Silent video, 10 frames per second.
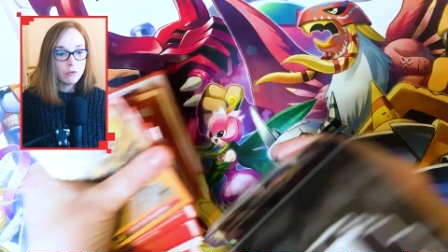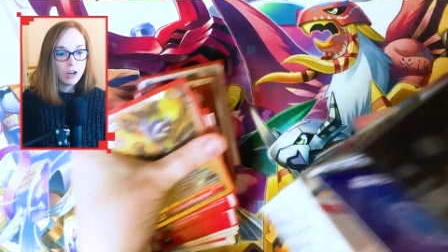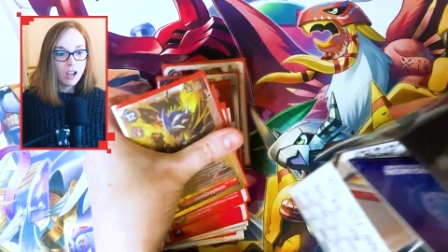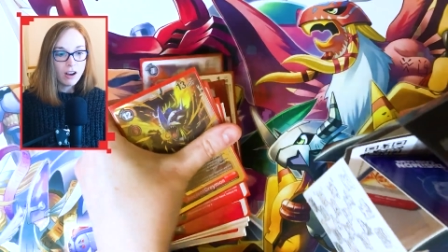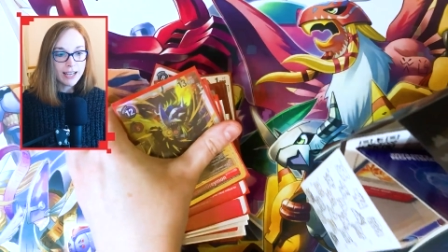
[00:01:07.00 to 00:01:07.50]

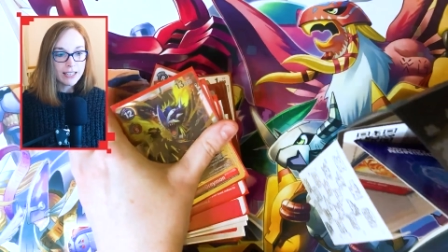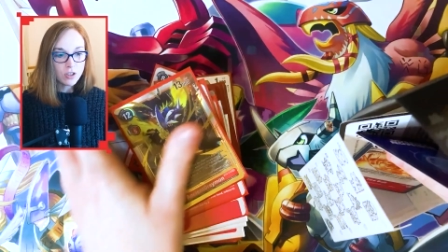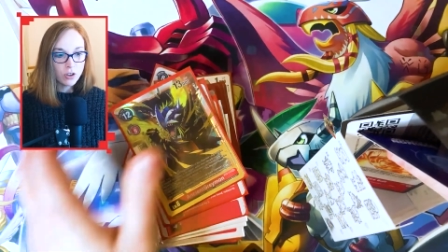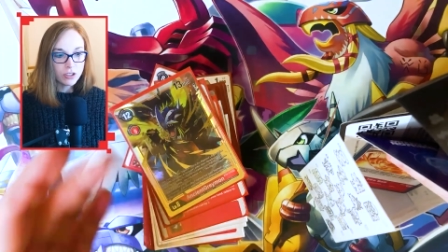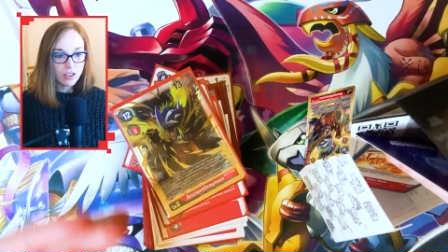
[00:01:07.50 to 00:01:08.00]
relies
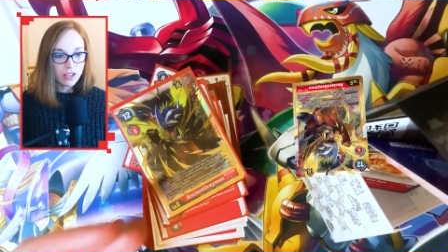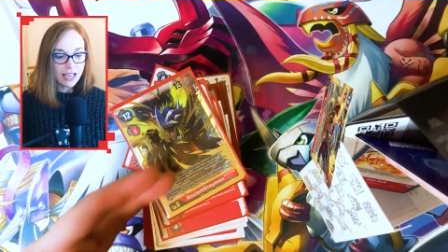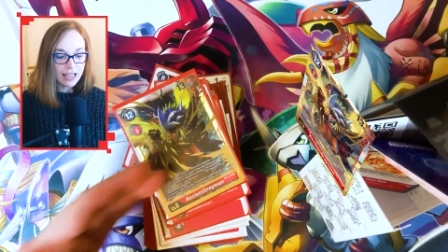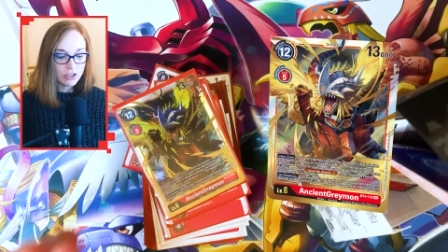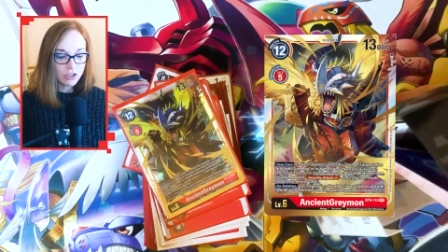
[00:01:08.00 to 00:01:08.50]
on the
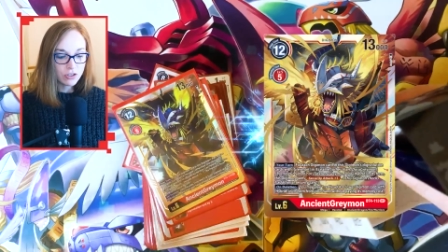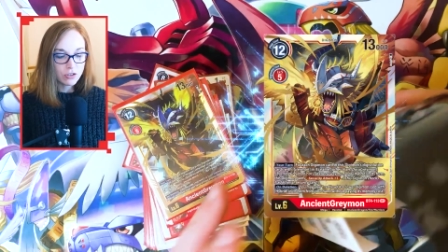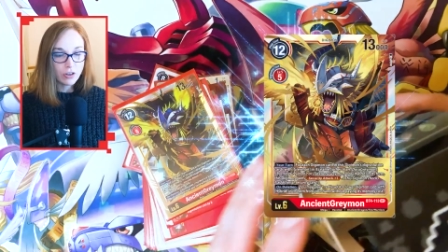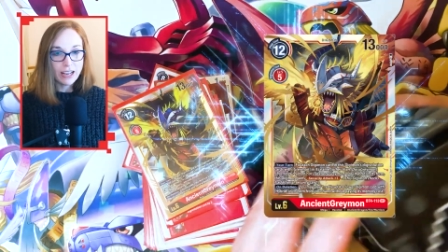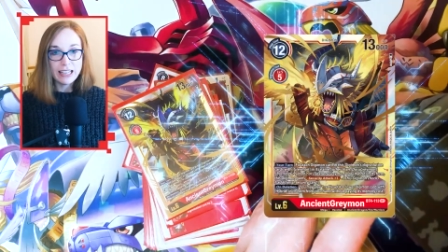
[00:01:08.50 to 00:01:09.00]
Ancient
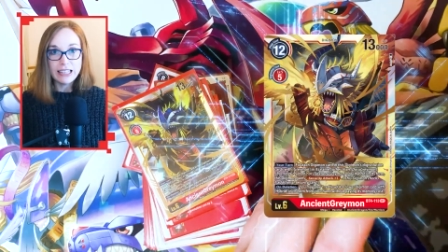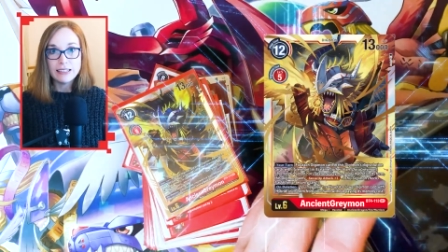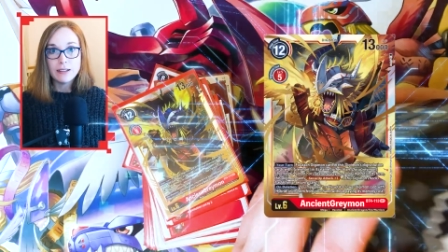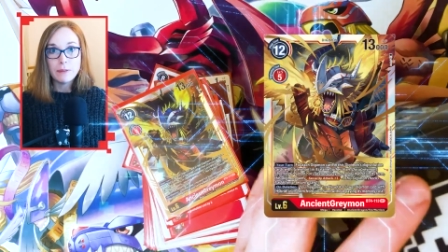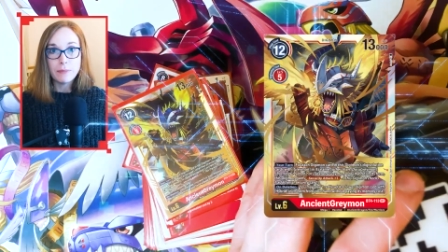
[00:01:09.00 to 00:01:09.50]
Grey
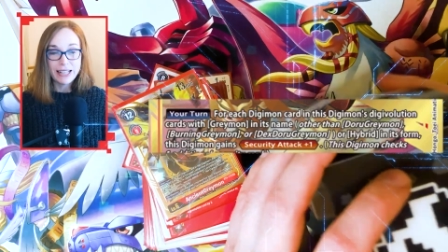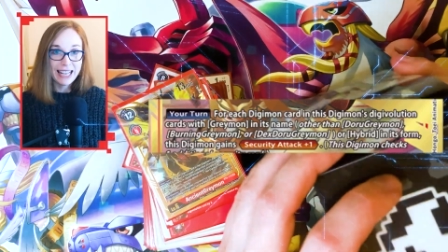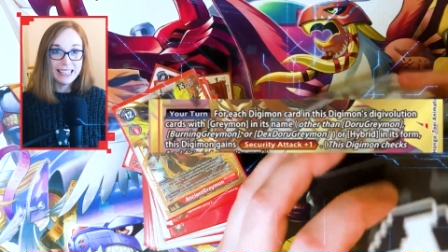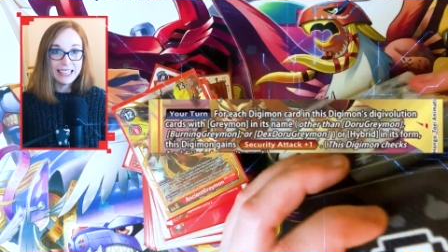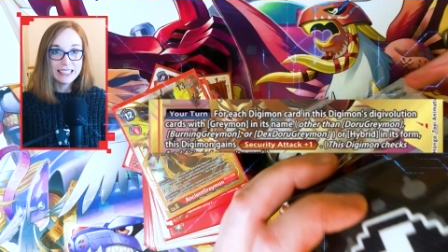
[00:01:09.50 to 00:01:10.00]

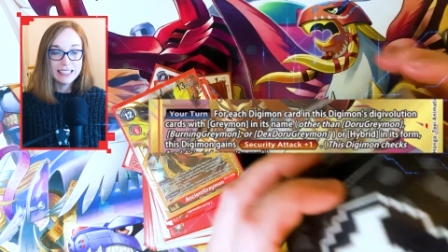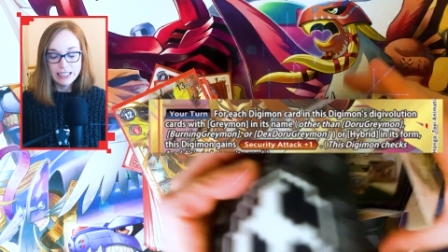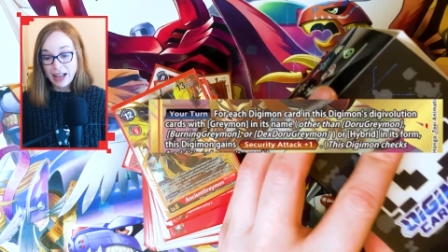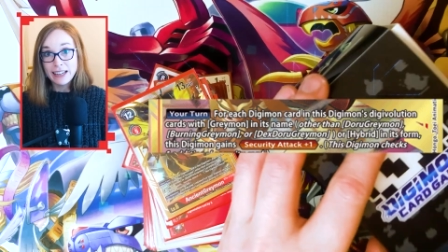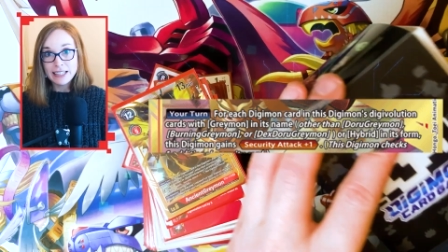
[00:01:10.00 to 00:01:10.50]
mechanic
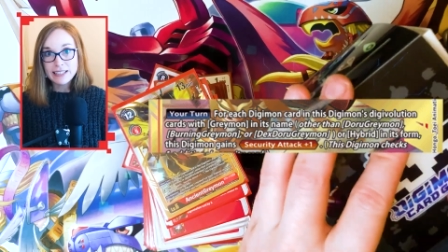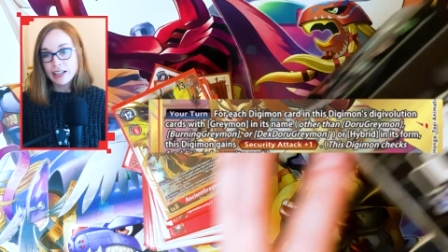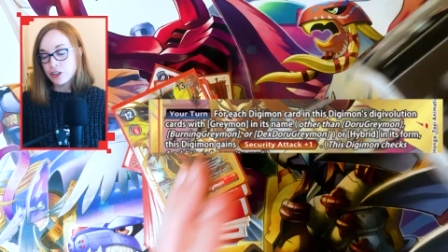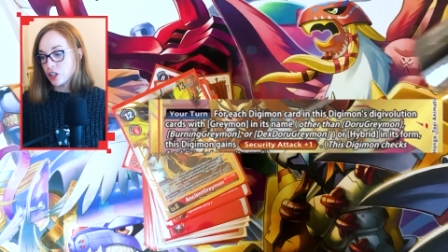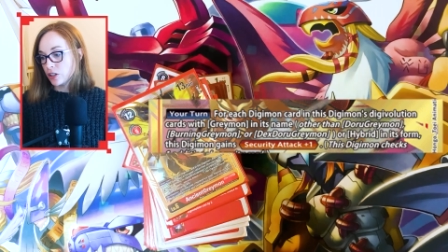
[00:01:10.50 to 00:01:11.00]
and its
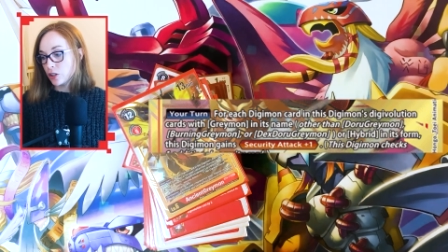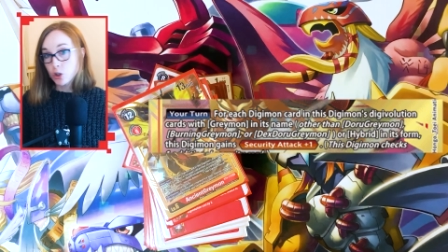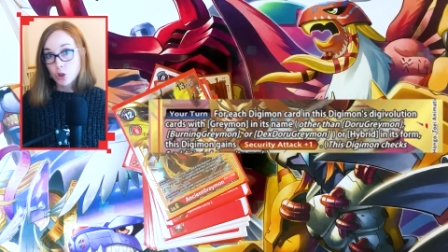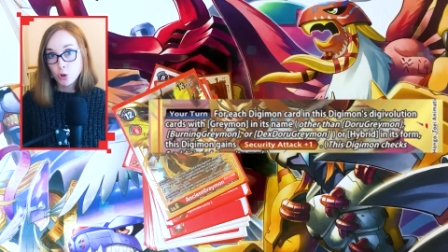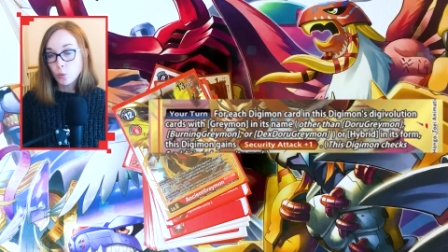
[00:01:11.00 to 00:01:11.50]
engine
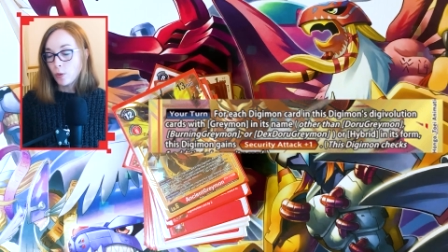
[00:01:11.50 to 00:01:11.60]
to